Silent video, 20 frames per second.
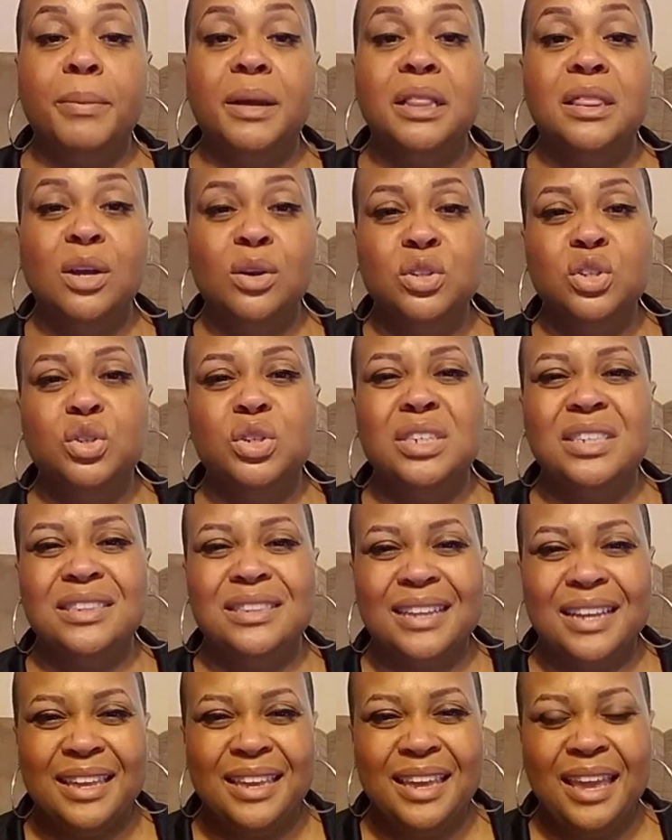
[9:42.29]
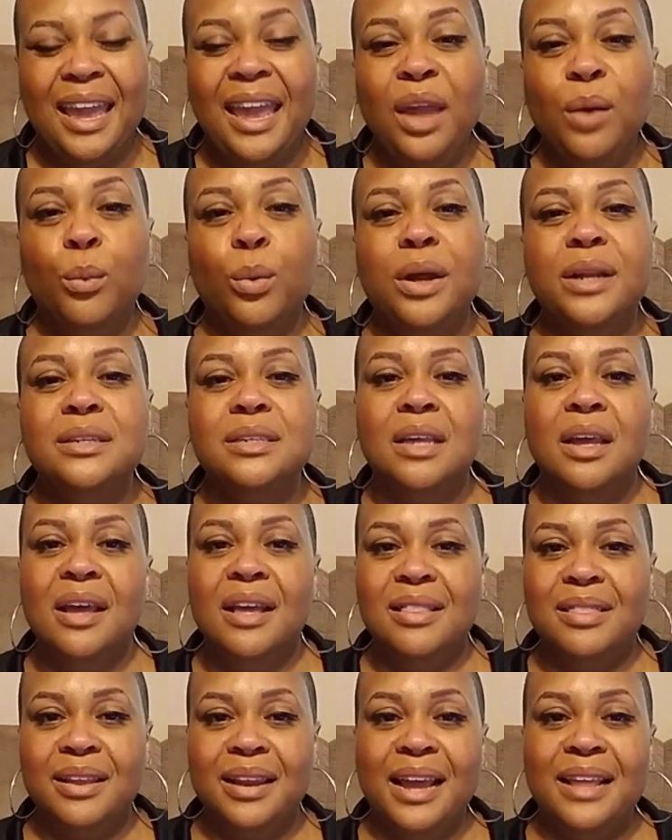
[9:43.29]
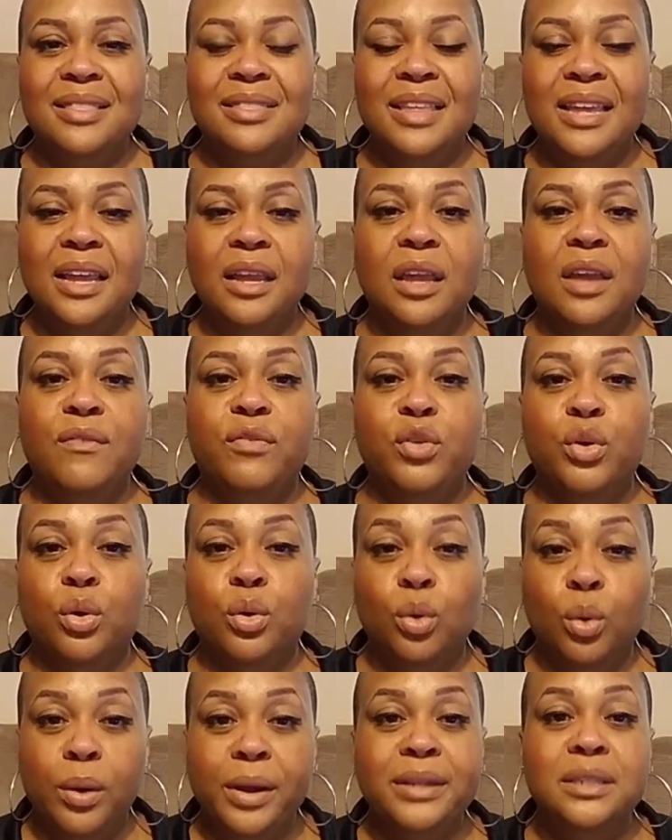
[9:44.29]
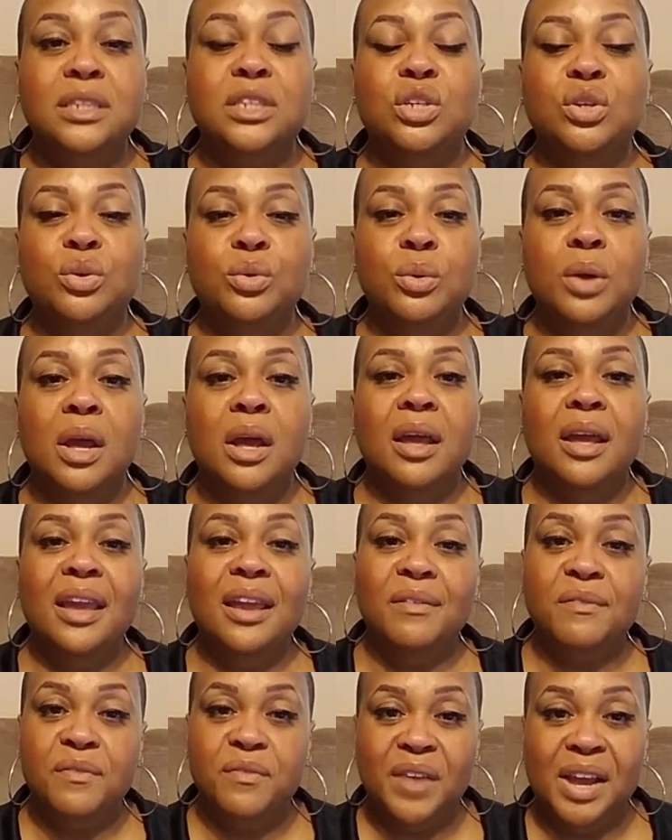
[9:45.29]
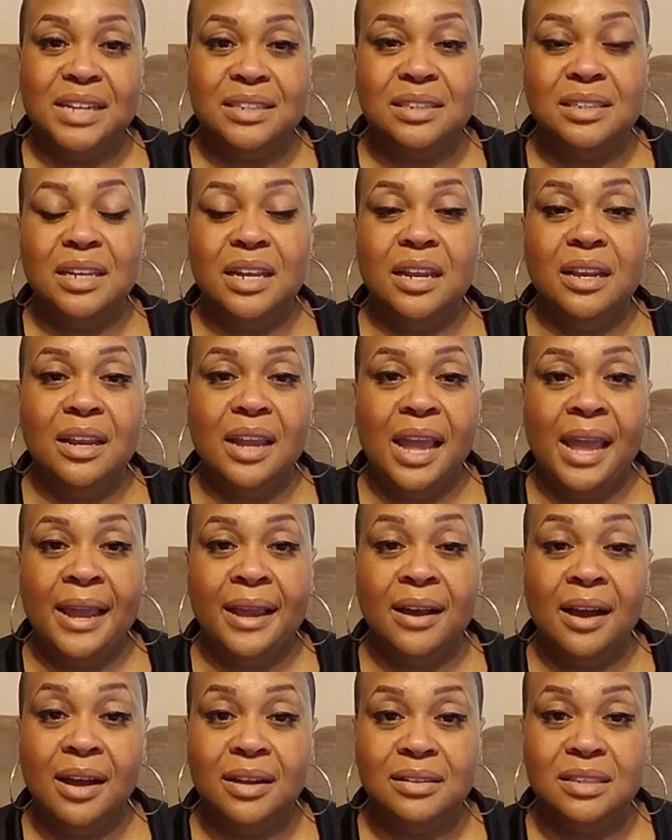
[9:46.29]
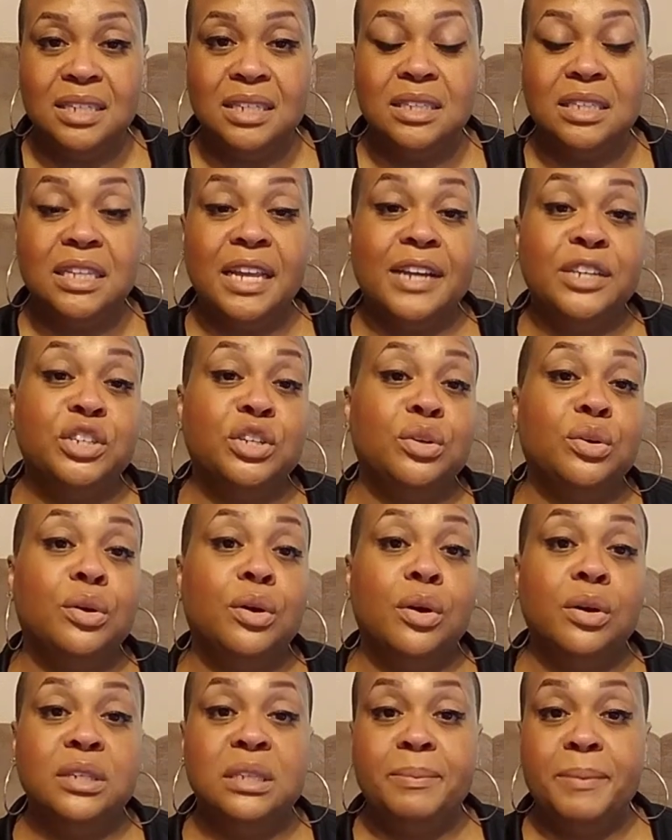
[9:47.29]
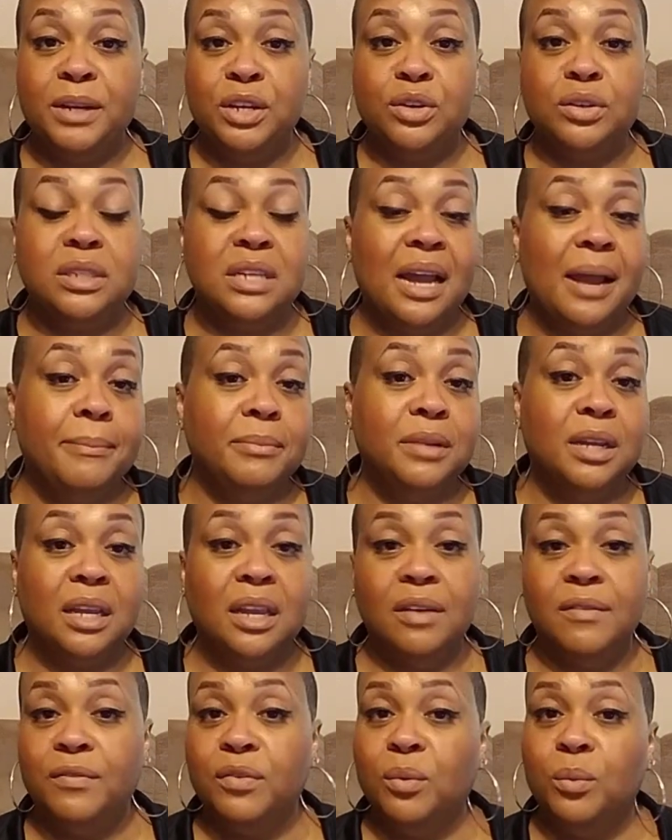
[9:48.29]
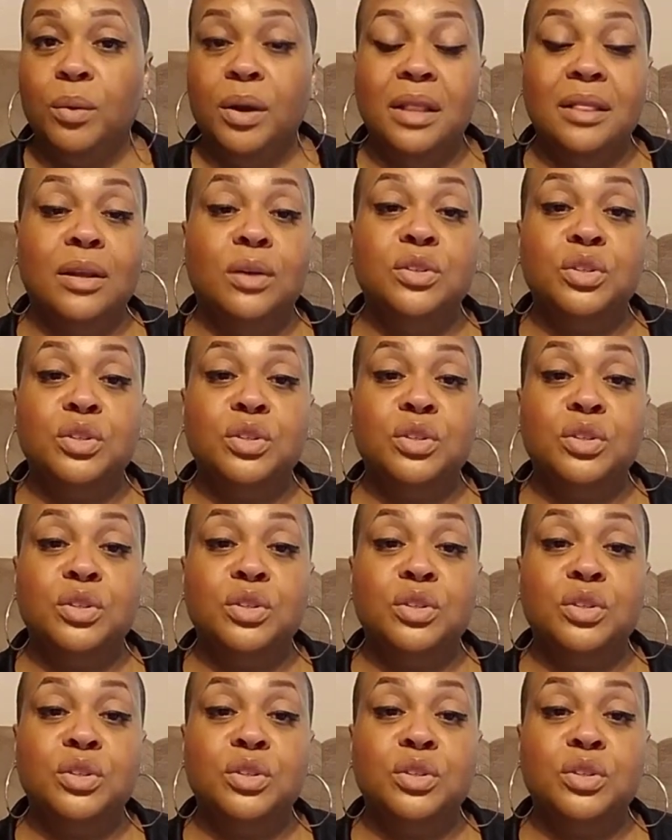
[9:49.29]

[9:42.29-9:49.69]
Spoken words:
But those are just the key ones that I think if you're going to invest in a content scheduler or spend your time looking for one,